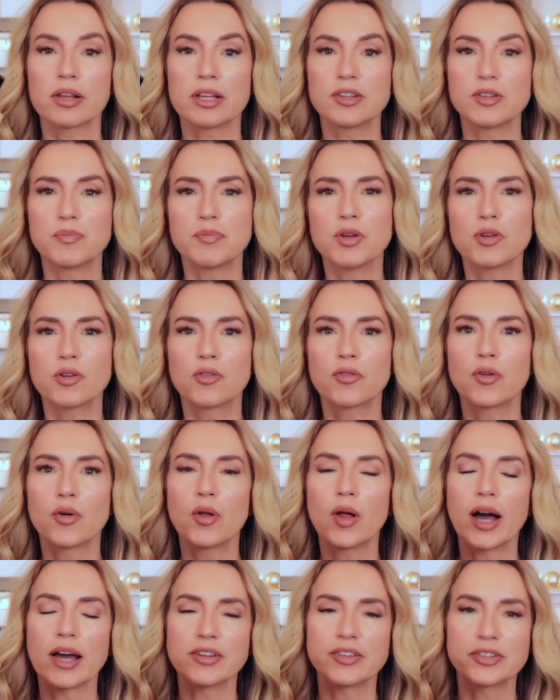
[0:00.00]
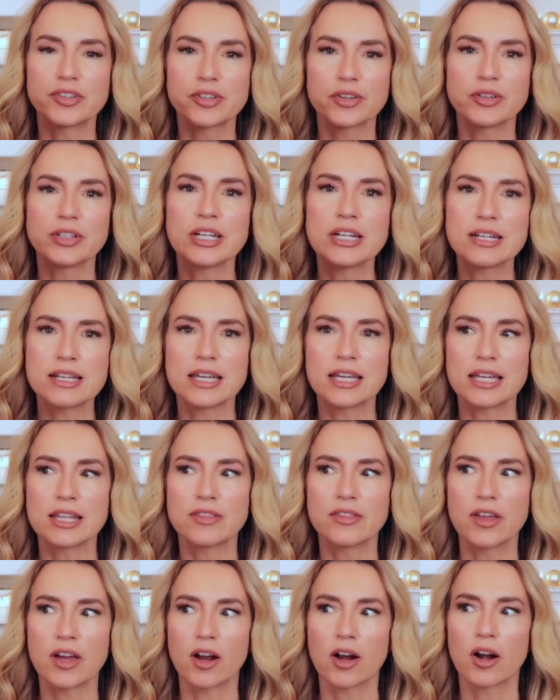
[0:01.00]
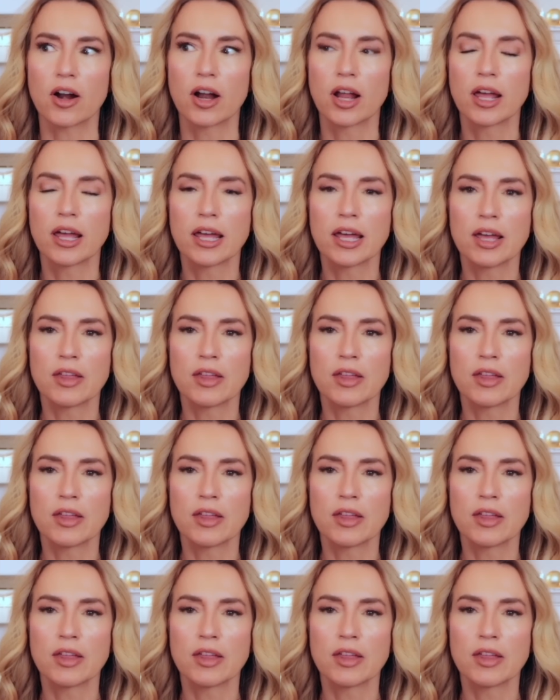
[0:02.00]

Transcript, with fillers: It's beautiful. I still need to get there.